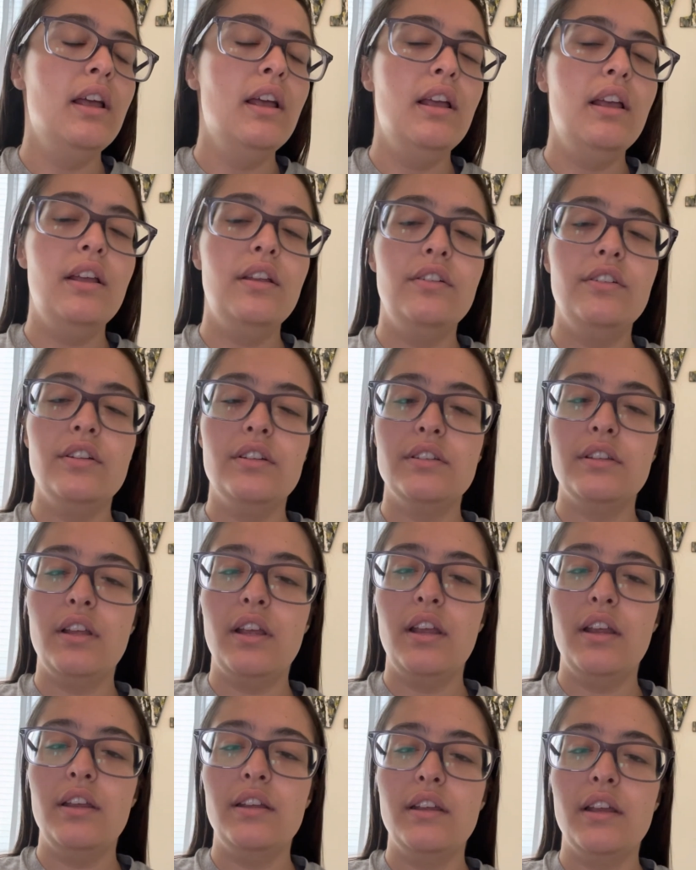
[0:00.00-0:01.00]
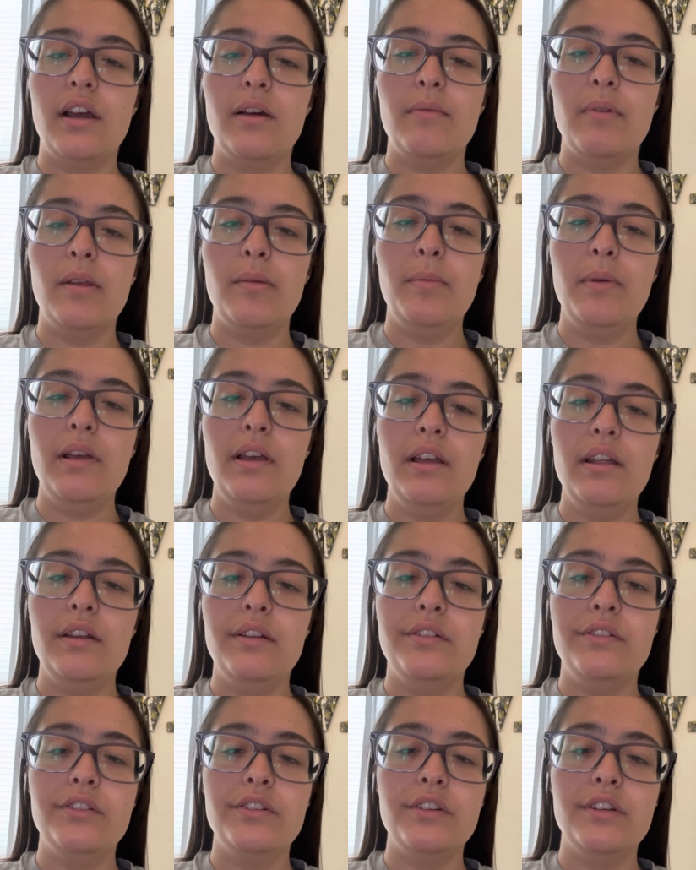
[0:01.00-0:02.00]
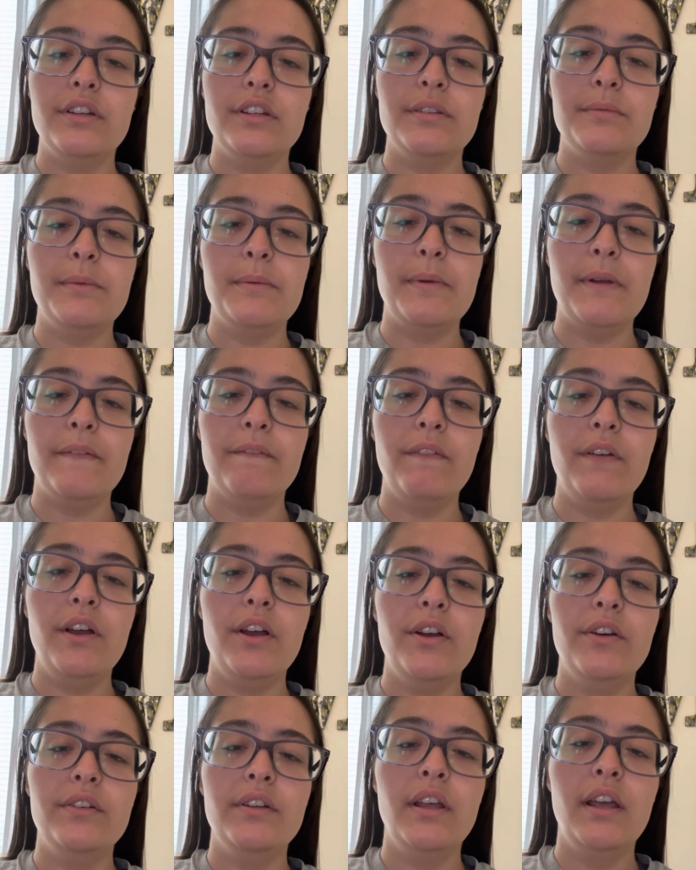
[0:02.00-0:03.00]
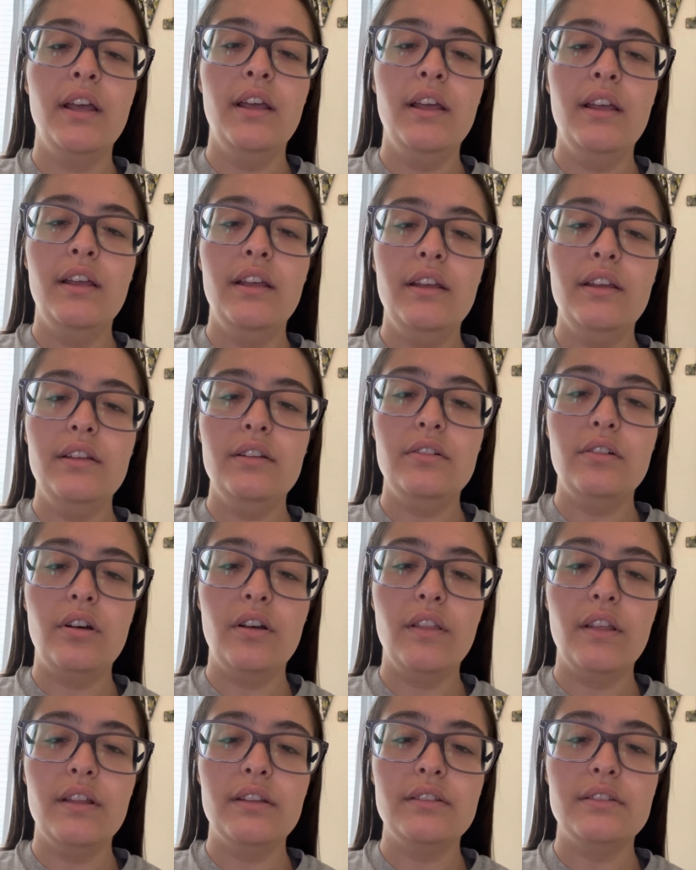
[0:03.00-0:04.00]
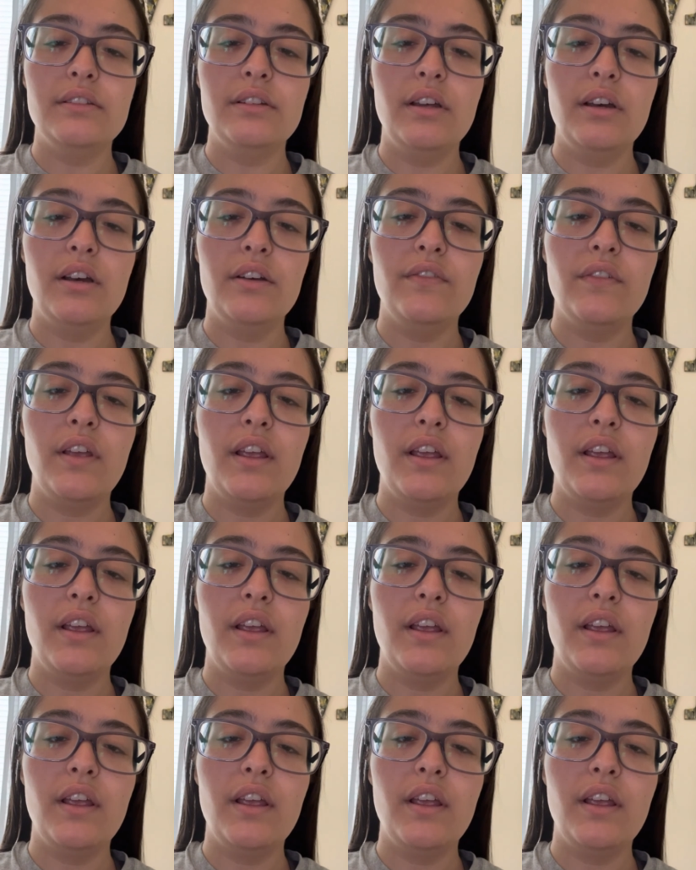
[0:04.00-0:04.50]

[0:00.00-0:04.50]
and just hang out my bed and just be my phone and all that stuff.